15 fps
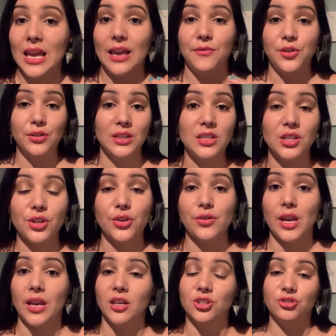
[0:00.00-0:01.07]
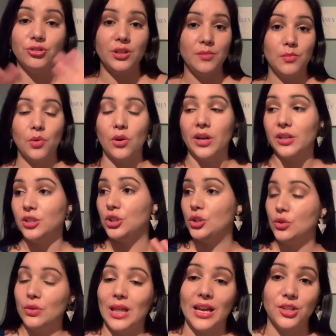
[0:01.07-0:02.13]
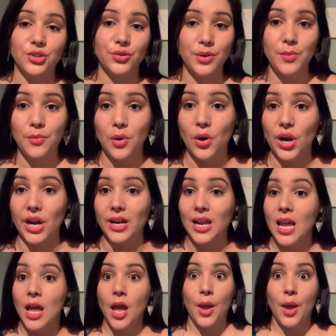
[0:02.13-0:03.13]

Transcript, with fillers: If you need to create a dream board, do that dream board,